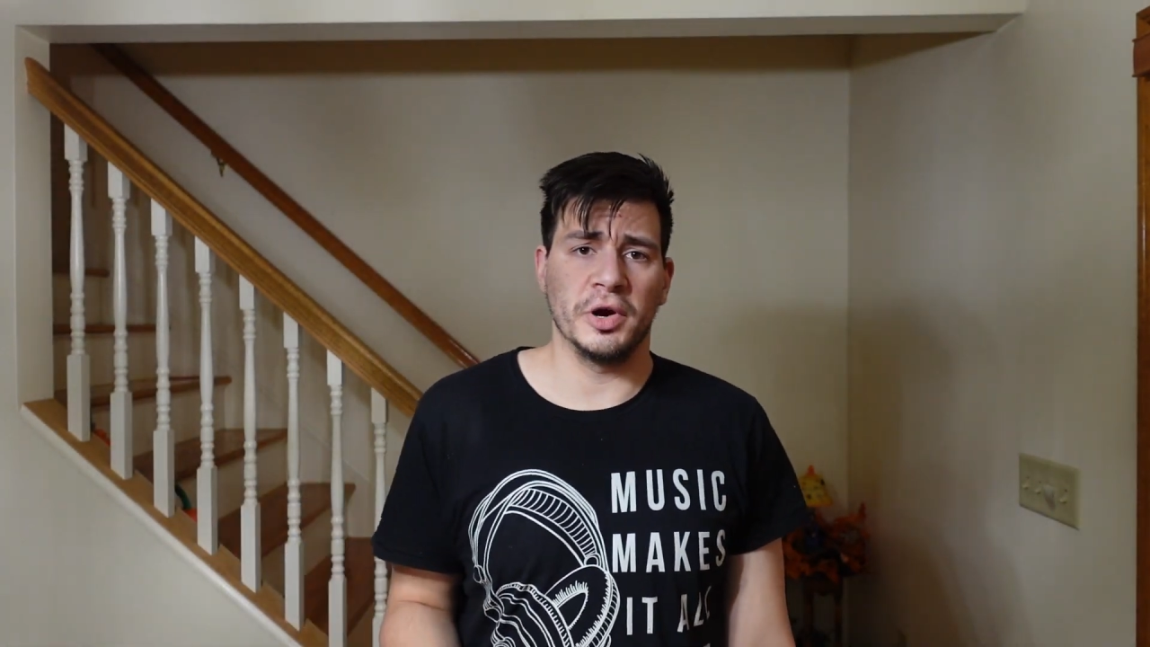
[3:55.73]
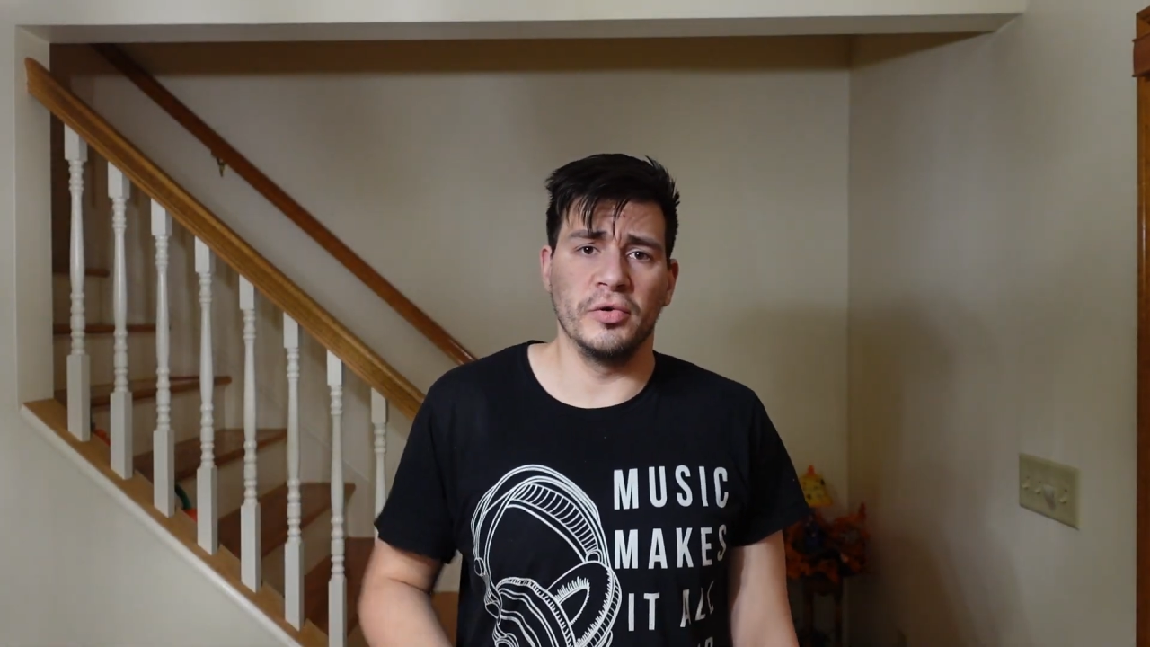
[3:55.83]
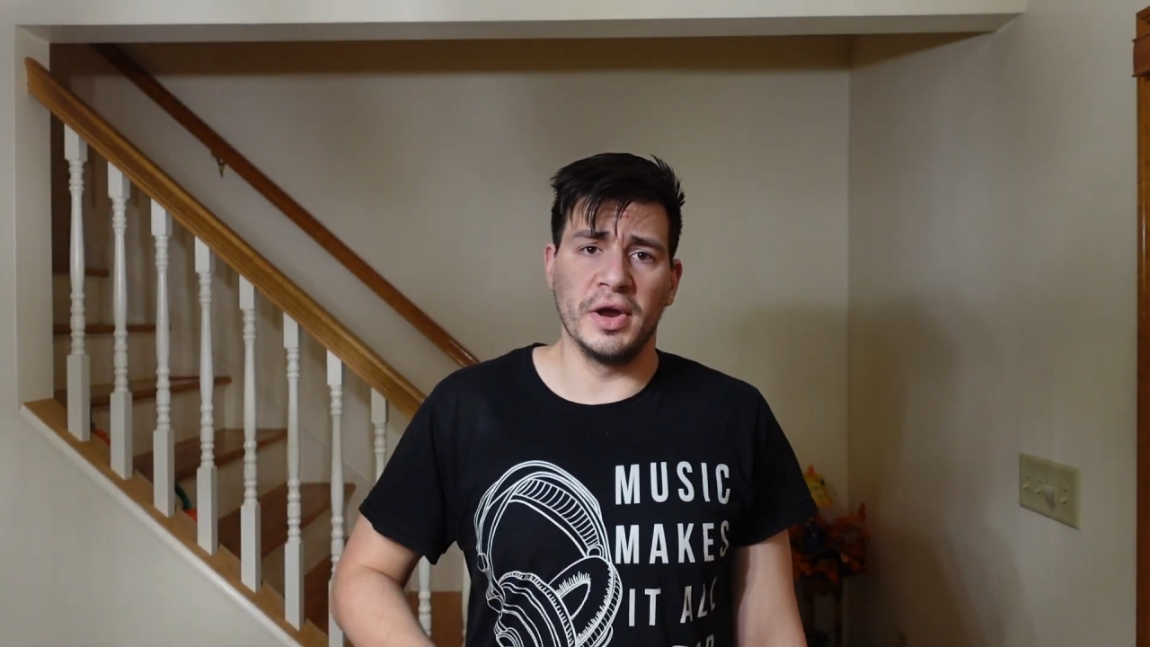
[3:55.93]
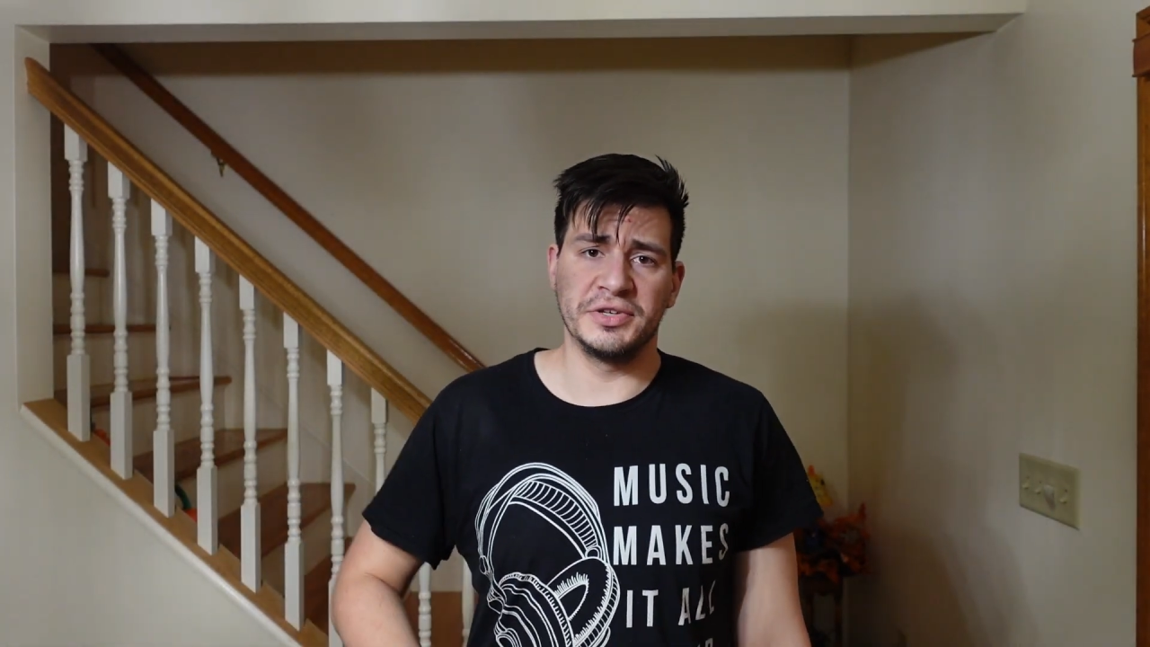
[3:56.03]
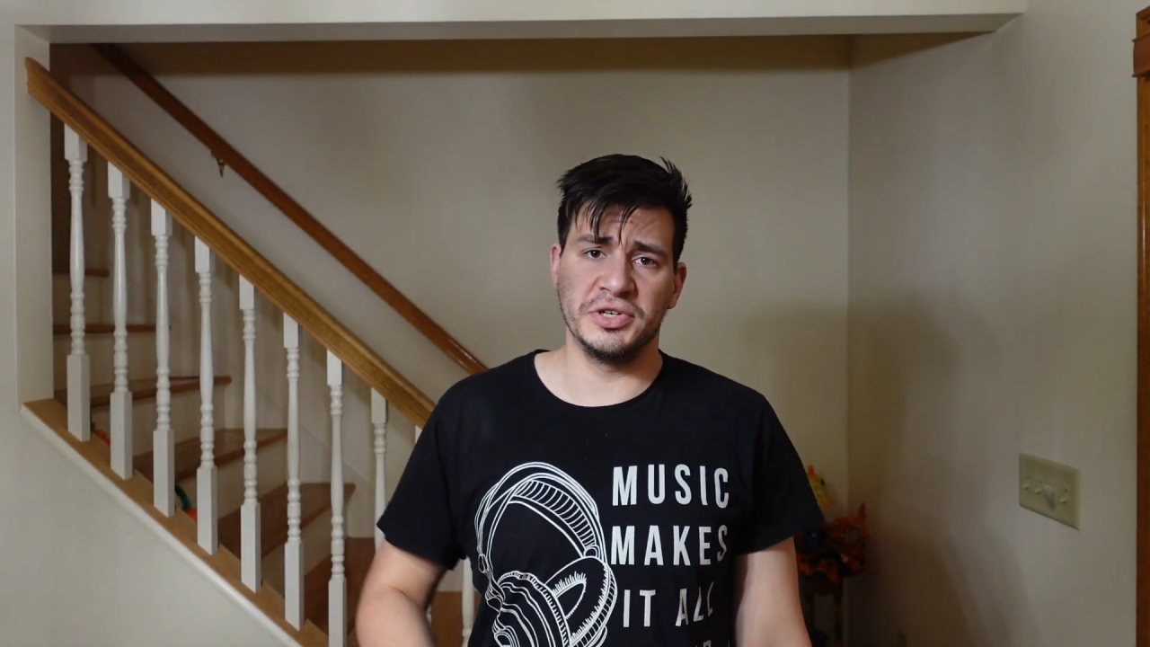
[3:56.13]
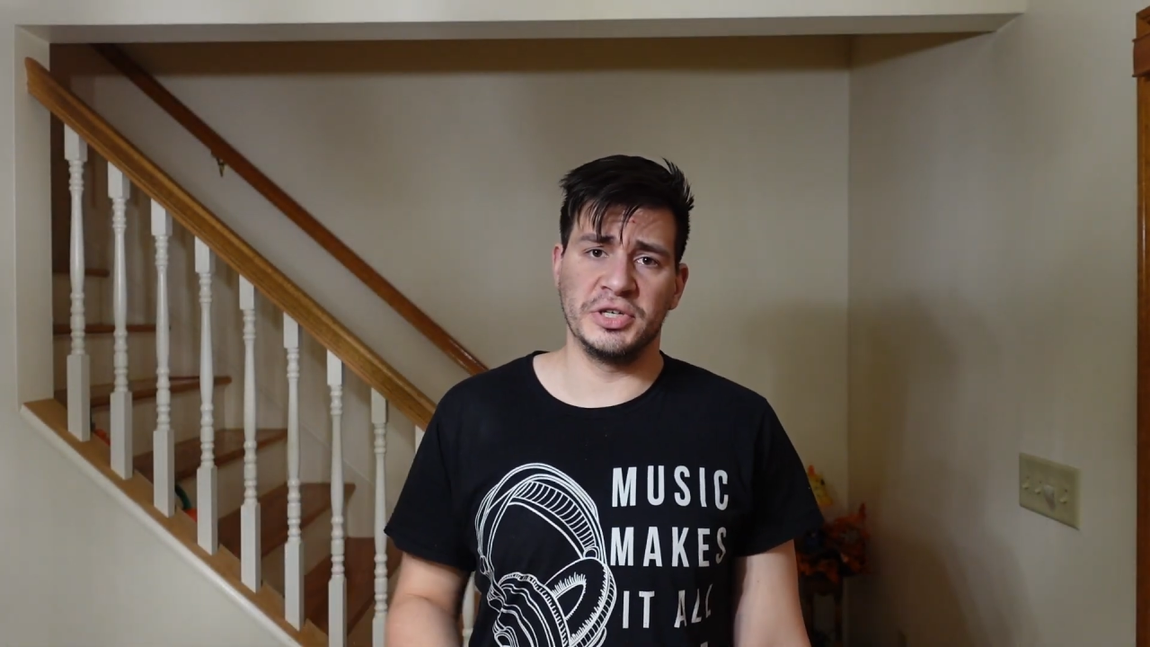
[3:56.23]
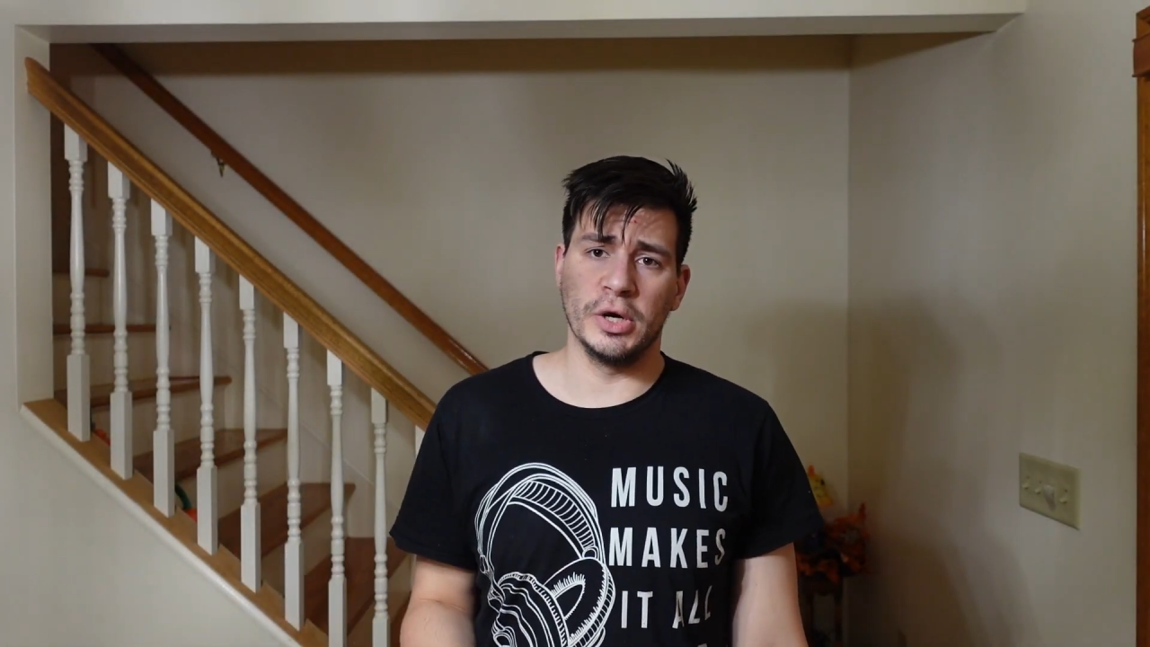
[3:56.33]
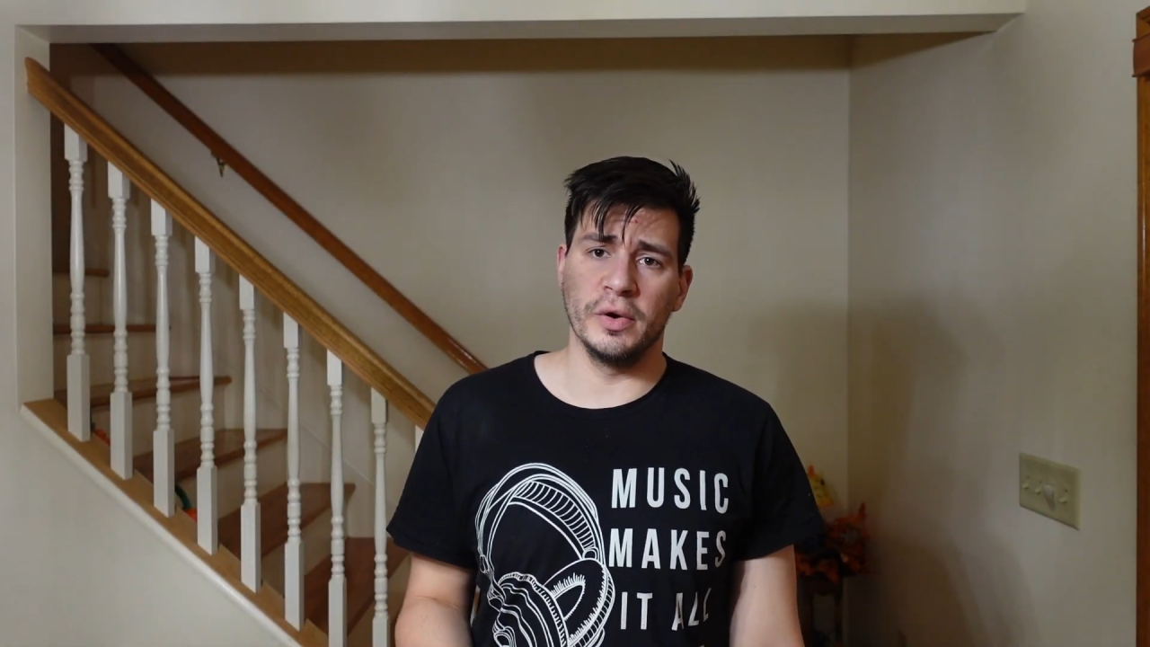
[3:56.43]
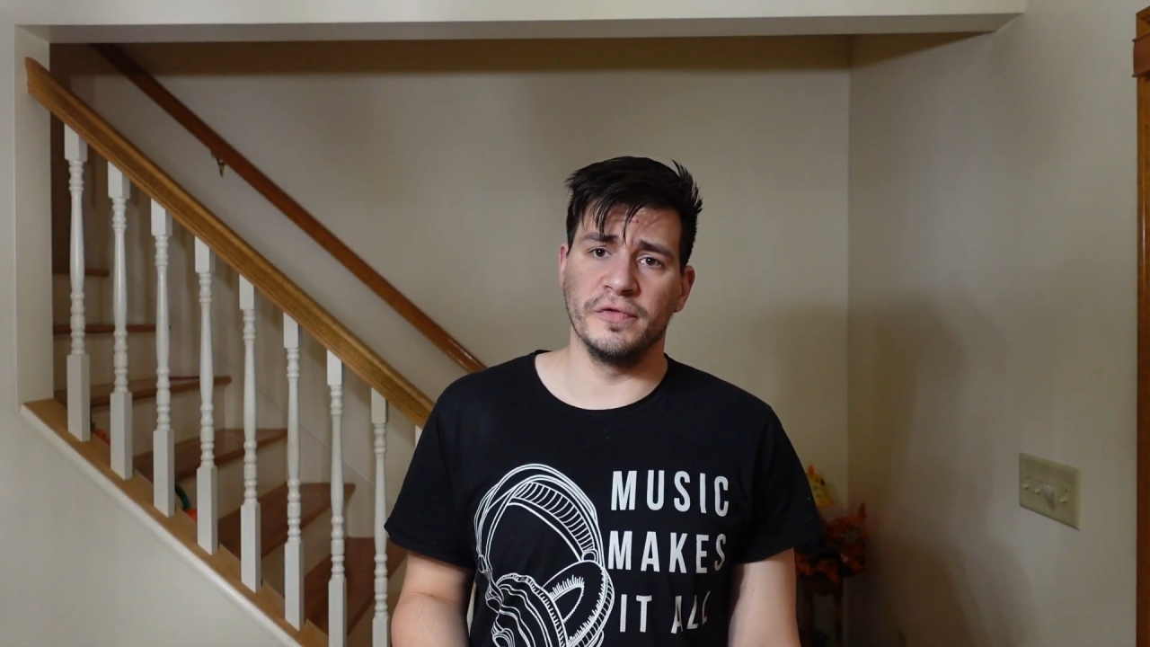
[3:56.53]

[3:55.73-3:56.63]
are necessary